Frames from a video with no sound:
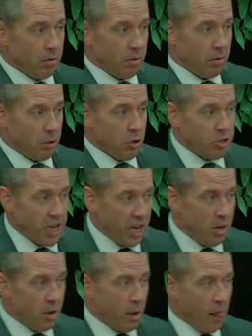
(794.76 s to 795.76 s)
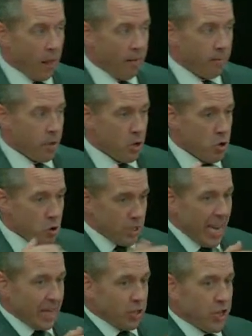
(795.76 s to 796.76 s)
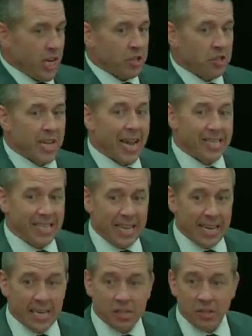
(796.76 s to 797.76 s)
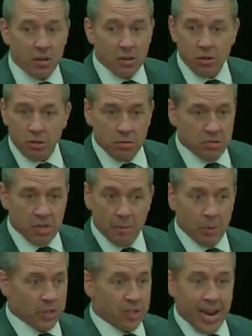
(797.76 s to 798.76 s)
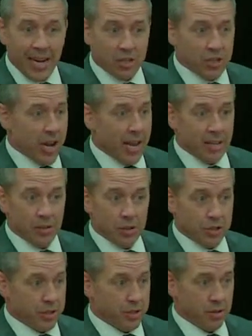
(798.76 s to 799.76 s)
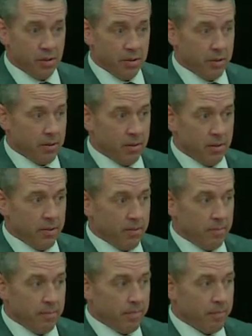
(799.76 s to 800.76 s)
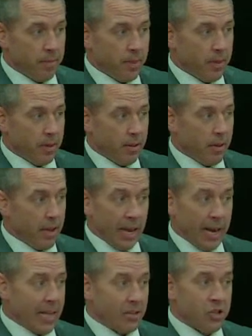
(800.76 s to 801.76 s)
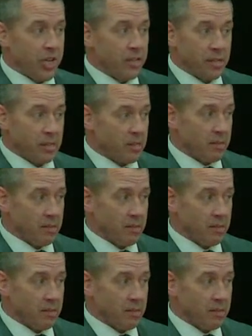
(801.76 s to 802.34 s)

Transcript: You see, you take Jesus as he is, someone's got to change. Amen. And it ain't Jesus.